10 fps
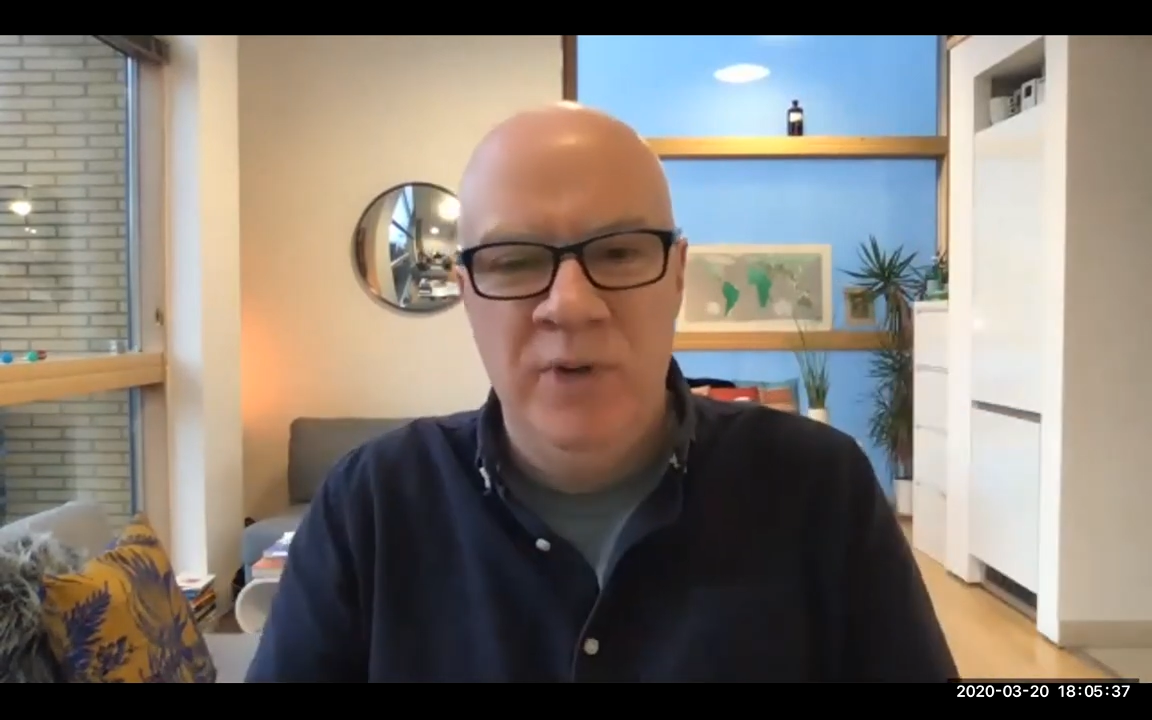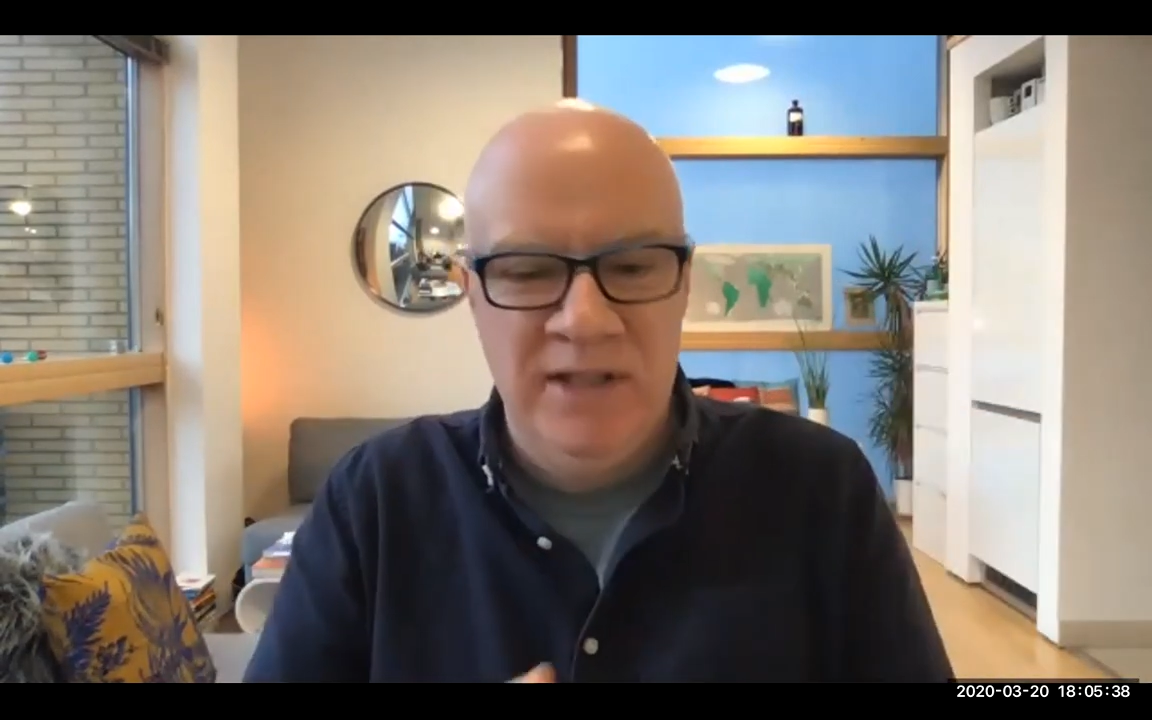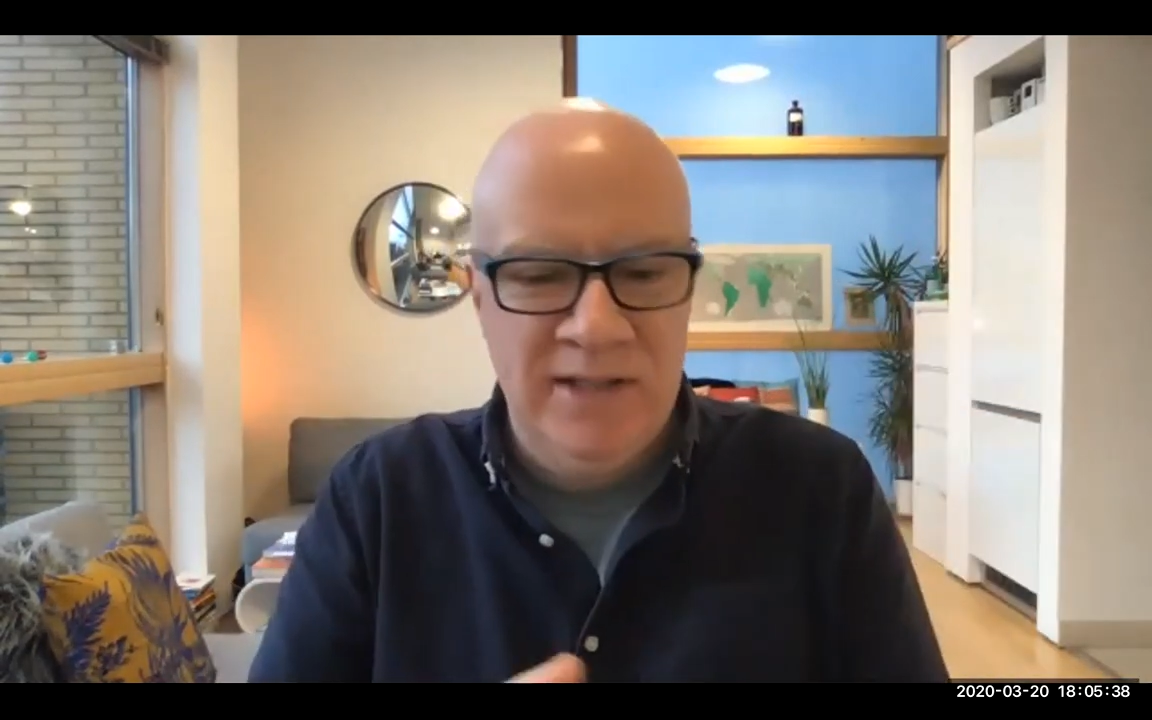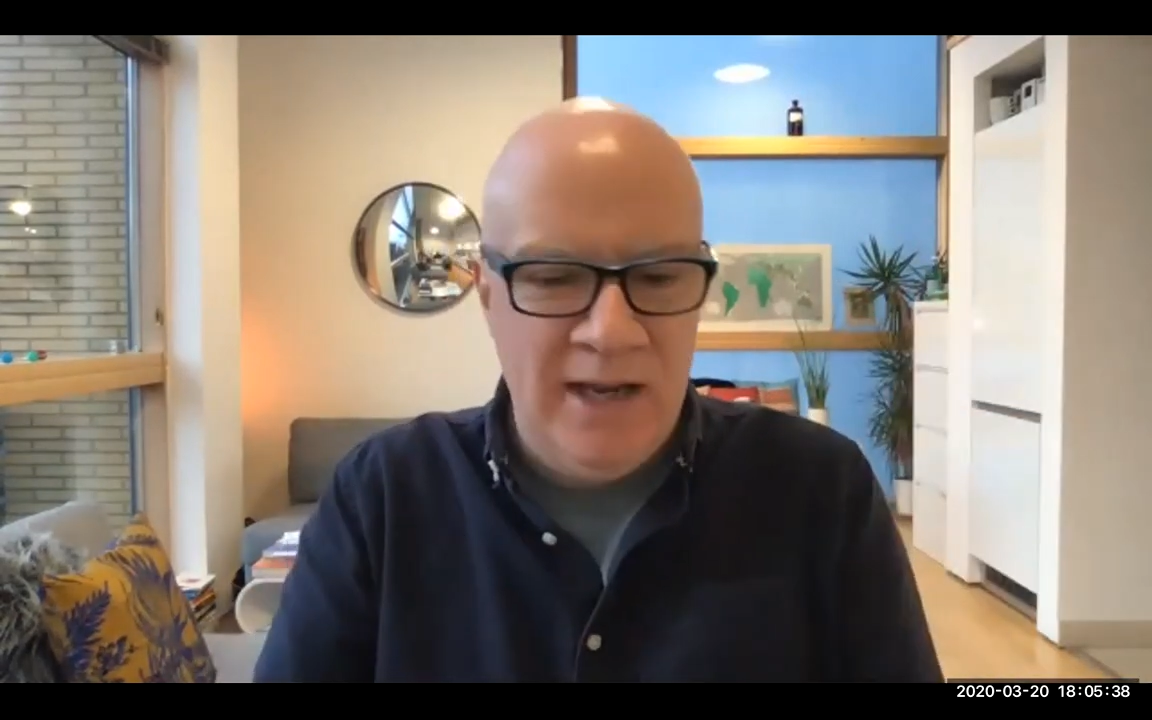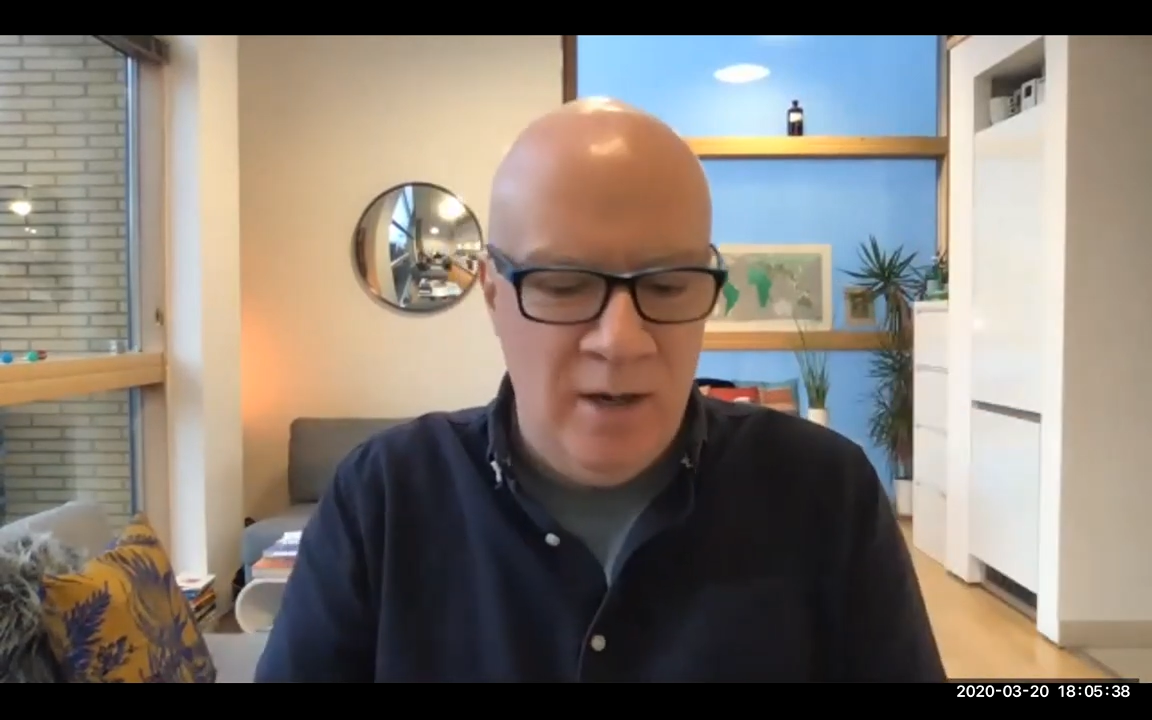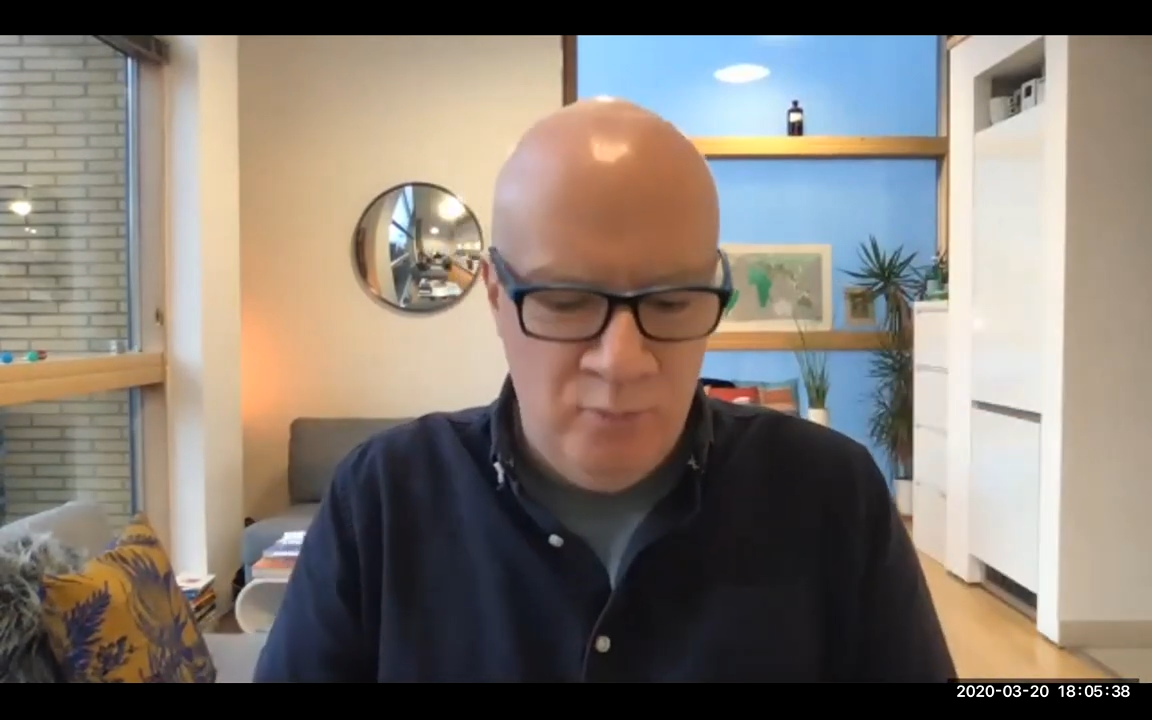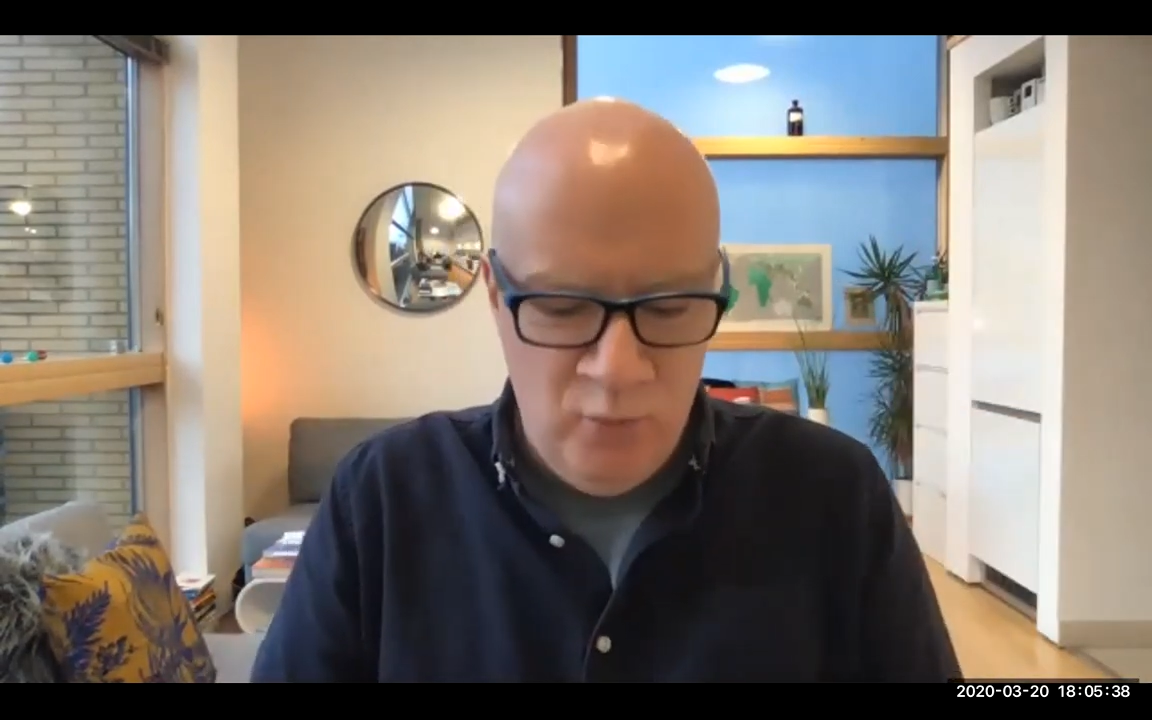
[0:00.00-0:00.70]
but it's set up